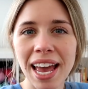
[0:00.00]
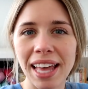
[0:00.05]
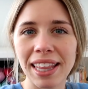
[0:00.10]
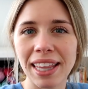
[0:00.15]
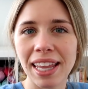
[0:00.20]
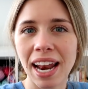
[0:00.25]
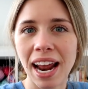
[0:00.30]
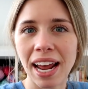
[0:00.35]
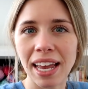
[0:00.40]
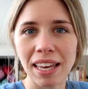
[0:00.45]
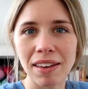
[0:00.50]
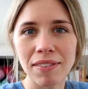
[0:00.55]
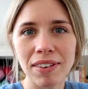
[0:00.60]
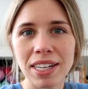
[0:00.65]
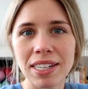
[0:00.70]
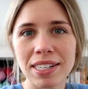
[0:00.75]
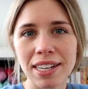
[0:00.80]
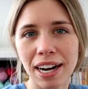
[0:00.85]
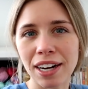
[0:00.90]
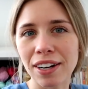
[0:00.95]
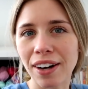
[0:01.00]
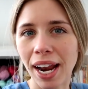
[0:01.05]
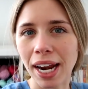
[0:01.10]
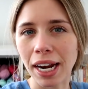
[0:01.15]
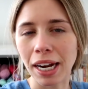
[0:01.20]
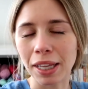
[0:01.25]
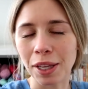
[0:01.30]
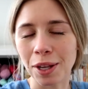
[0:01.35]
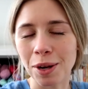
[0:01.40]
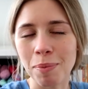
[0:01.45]
And then I even
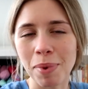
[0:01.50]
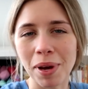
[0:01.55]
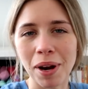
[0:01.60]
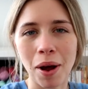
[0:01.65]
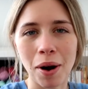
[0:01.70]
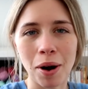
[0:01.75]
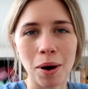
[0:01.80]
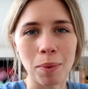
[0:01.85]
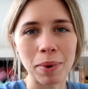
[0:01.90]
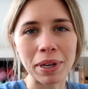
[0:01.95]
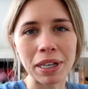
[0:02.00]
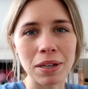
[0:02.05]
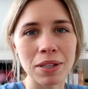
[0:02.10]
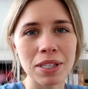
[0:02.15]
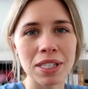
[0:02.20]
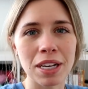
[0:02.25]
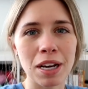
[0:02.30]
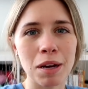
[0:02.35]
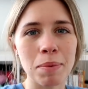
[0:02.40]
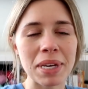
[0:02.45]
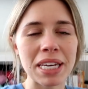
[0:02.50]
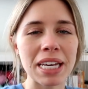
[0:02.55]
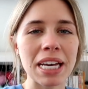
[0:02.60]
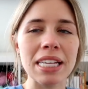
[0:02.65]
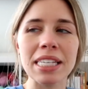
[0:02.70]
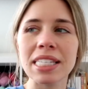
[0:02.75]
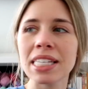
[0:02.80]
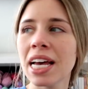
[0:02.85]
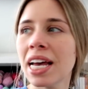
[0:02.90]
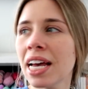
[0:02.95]
decorated a little bit on our windowsill
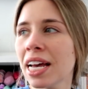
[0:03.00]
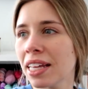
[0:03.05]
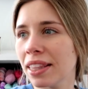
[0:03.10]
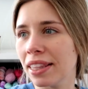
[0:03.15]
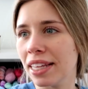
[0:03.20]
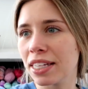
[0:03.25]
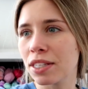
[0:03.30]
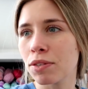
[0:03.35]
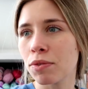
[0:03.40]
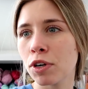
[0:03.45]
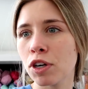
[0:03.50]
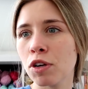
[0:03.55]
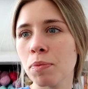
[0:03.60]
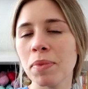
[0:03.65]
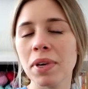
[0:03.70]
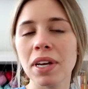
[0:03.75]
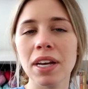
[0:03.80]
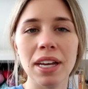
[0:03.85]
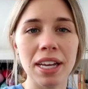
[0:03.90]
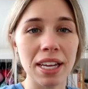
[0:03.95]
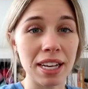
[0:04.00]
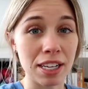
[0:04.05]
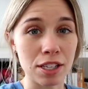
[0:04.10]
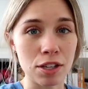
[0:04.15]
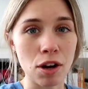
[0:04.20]
because this room, it